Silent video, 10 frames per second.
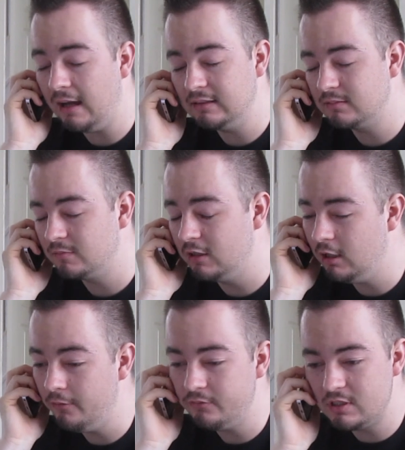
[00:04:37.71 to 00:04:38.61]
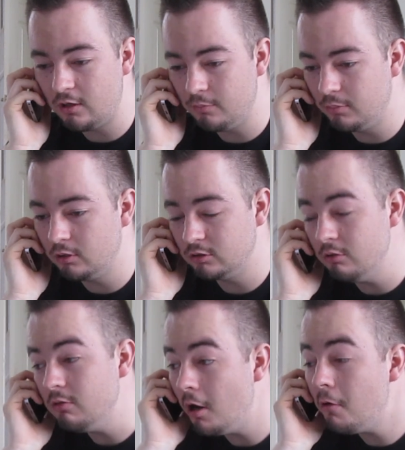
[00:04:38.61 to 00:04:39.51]
I'd love to, but
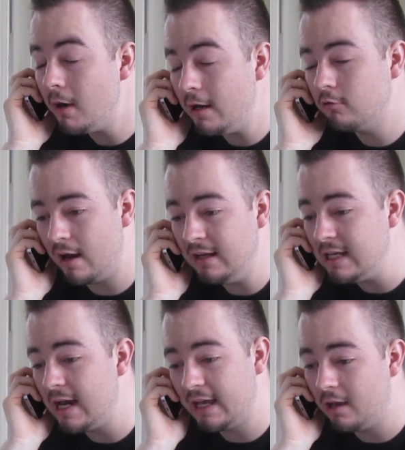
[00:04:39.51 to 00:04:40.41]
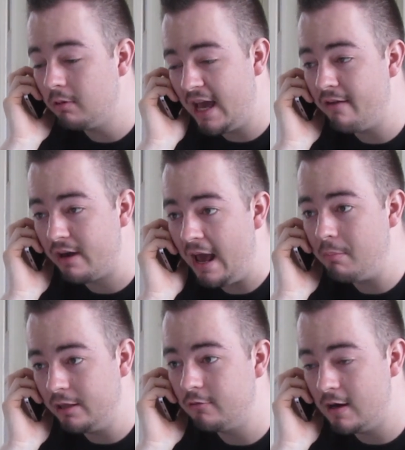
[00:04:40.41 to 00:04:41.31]
you know how cranky I get when I haven't had
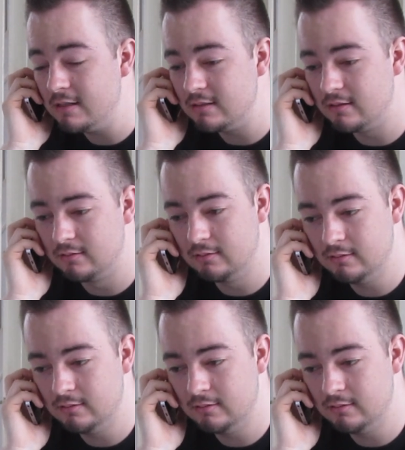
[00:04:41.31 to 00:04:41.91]
my threads done.